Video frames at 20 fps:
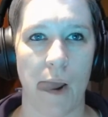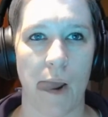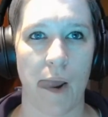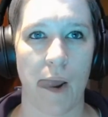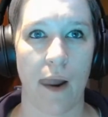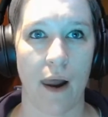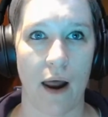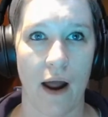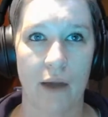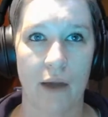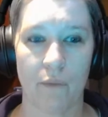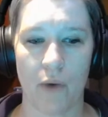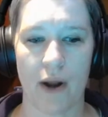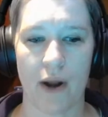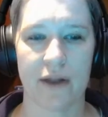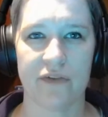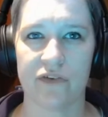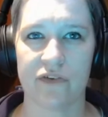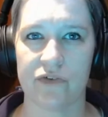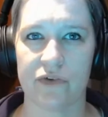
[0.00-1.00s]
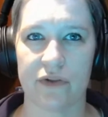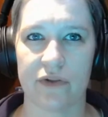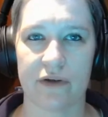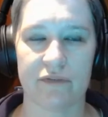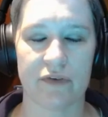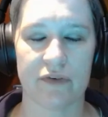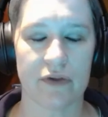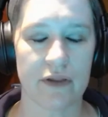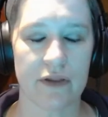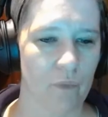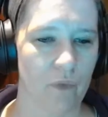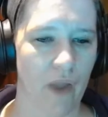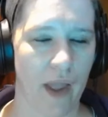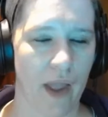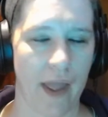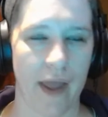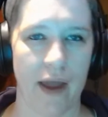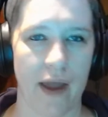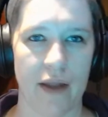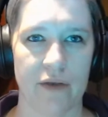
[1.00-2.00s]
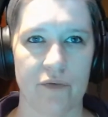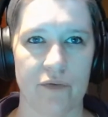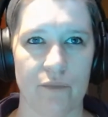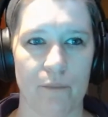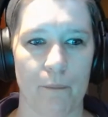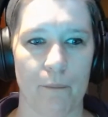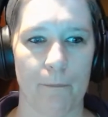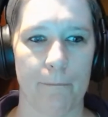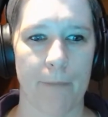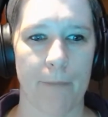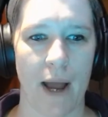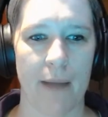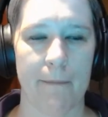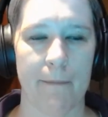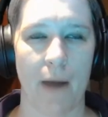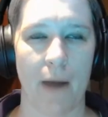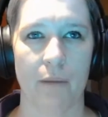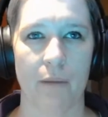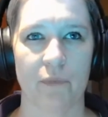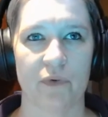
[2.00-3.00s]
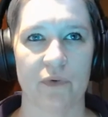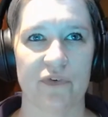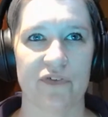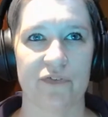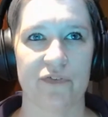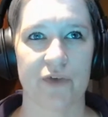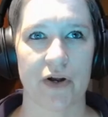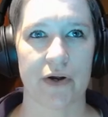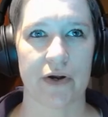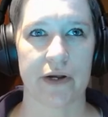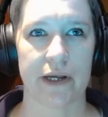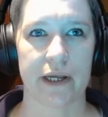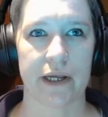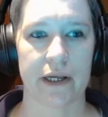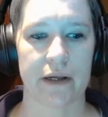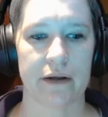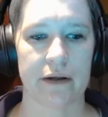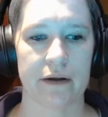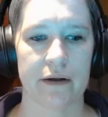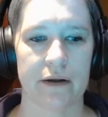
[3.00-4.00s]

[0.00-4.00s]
I wanted to do that for a living. And my mom was very